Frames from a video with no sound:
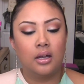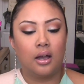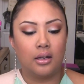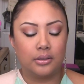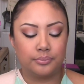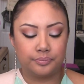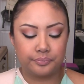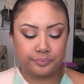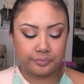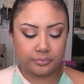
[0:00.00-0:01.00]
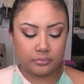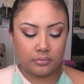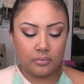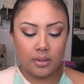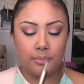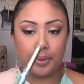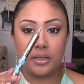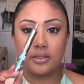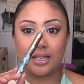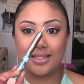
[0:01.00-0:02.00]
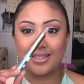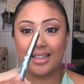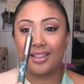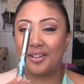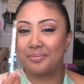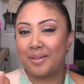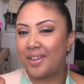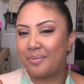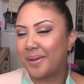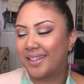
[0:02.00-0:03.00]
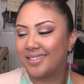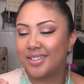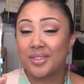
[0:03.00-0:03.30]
Um, but yes, I love my vape pen.